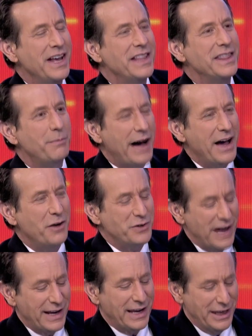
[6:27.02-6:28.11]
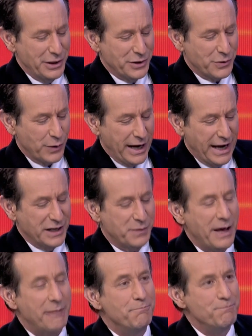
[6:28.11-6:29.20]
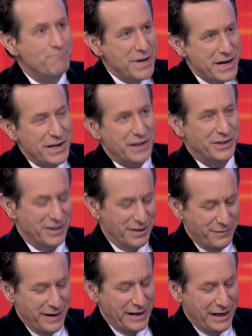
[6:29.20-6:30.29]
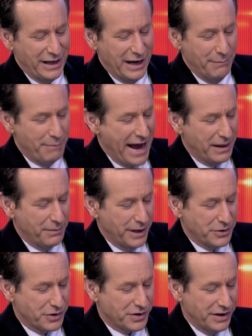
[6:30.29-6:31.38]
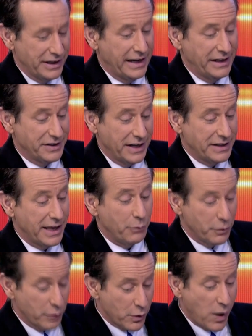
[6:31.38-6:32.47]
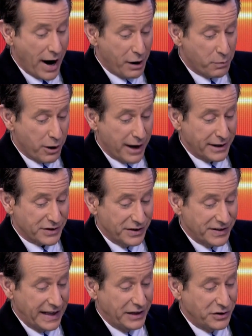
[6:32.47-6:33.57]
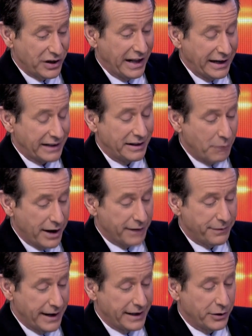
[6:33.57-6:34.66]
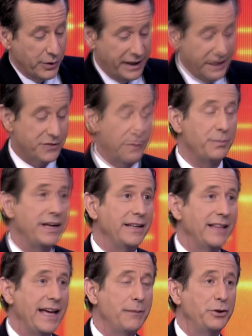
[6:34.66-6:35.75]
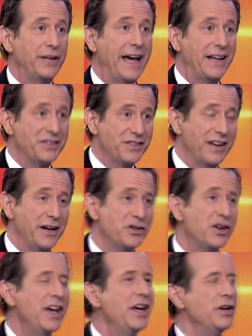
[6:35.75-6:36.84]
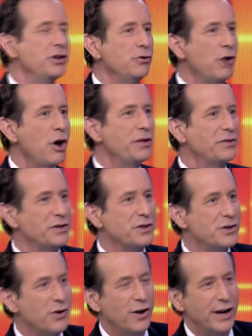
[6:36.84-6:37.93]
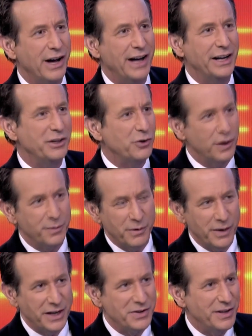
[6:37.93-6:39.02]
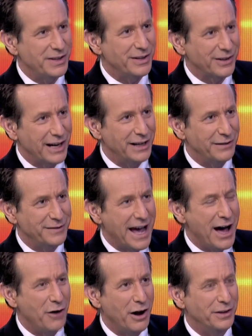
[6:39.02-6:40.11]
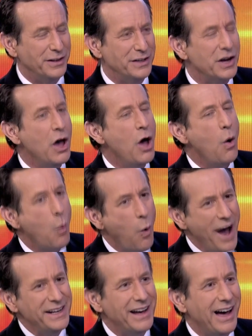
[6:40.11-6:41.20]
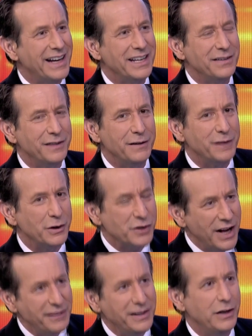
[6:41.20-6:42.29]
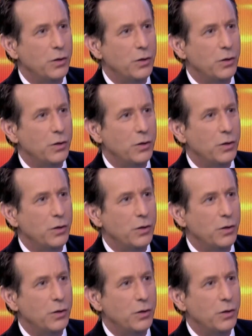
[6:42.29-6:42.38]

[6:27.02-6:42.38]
The biotech industry has spent millions defeating uh, ballot measures in the United States that would require products containing genetically modified ingredients from being labeled as such. You know that this is going on in Europe. You mentioned that they're kind of down on this why not, if, if there's nothing to